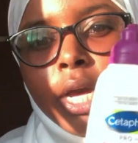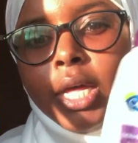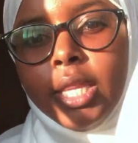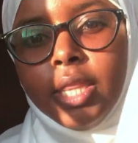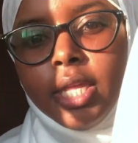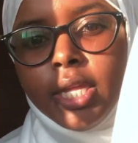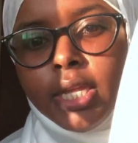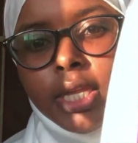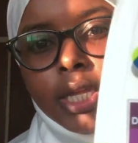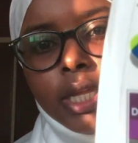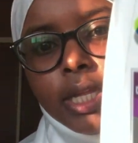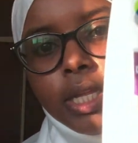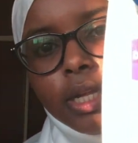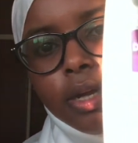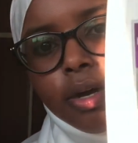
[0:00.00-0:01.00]
This
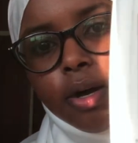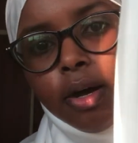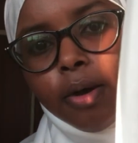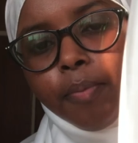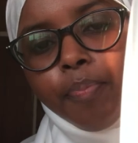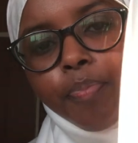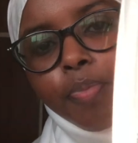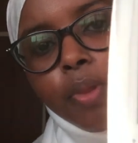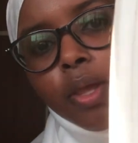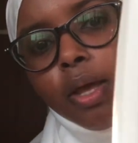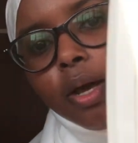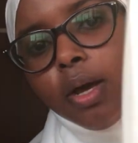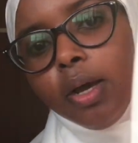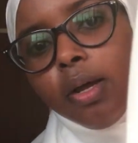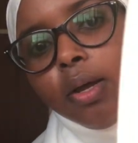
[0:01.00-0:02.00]
is the
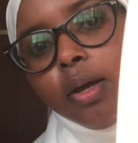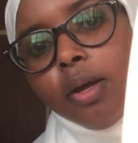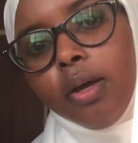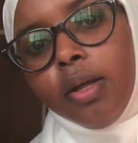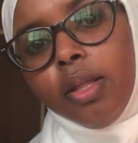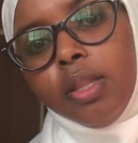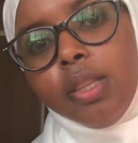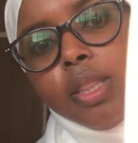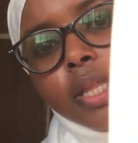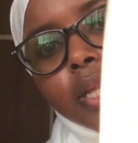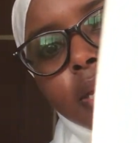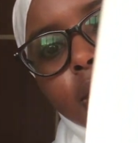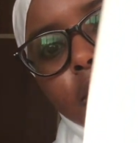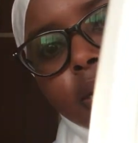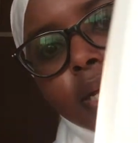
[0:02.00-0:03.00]

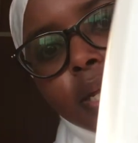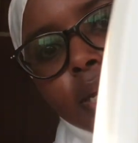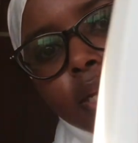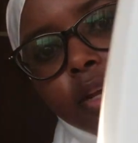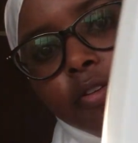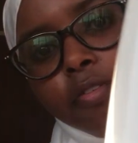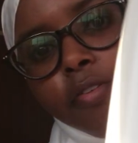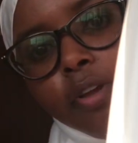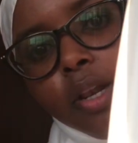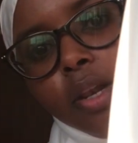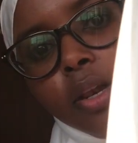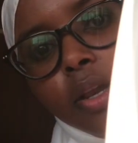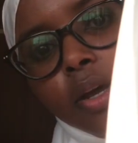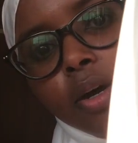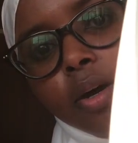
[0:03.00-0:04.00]
Cetaphil